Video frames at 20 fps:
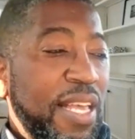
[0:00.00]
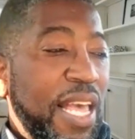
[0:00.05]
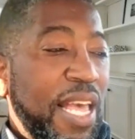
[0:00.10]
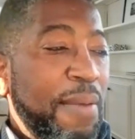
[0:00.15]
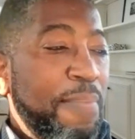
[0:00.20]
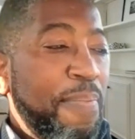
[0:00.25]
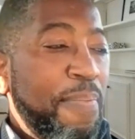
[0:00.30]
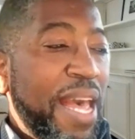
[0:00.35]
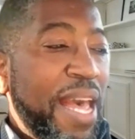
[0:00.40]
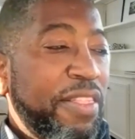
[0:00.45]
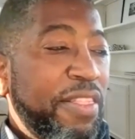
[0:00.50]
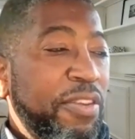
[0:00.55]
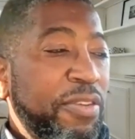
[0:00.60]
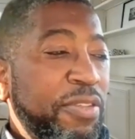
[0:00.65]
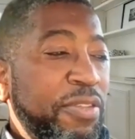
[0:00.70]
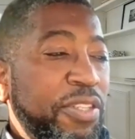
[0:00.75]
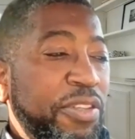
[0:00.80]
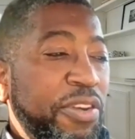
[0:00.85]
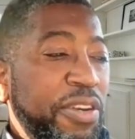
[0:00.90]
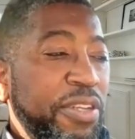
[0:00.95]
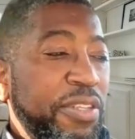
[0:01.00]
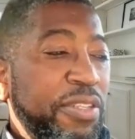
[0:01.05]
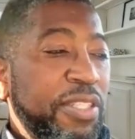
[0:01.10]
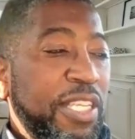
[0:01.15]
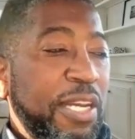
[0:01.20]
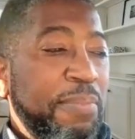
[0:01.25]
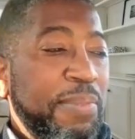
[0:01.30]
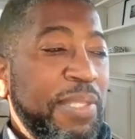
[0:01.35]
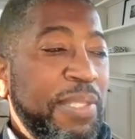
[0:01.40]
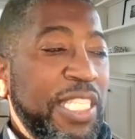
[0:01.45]
And Matthew turned
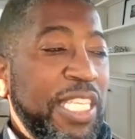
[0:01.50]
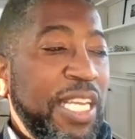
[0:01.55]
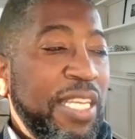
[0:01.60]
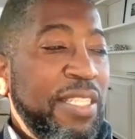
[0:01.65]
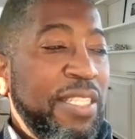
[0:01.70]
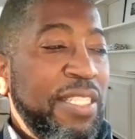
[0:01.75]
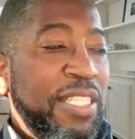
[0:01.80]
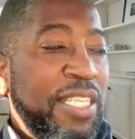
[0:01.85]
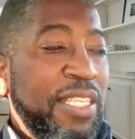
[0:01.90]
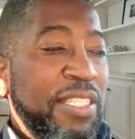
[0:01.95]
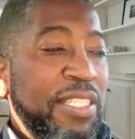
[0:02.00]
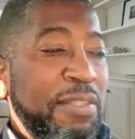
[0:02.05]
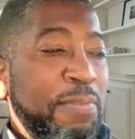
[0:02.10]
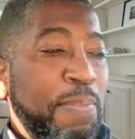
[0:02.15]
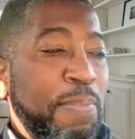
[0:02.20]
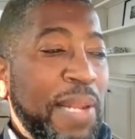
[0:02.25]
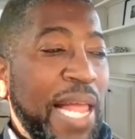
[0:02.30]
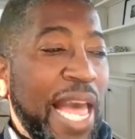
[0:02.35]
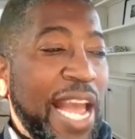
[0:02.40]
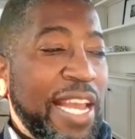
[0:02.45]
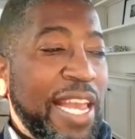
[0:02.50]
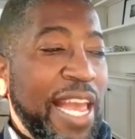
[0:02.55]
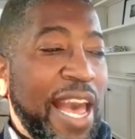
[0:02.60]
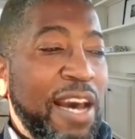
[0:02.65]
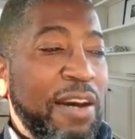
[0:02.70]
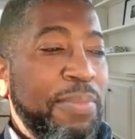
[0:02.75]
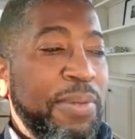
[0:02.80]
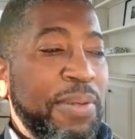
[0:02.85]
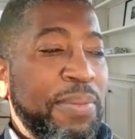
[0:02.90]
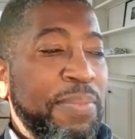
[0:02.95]
up Jay Z's Black
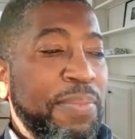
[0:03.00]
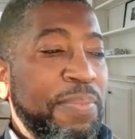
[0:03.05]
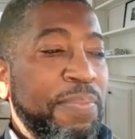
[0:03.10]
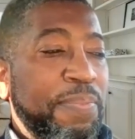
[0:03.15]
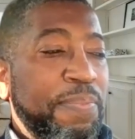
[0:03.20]
Album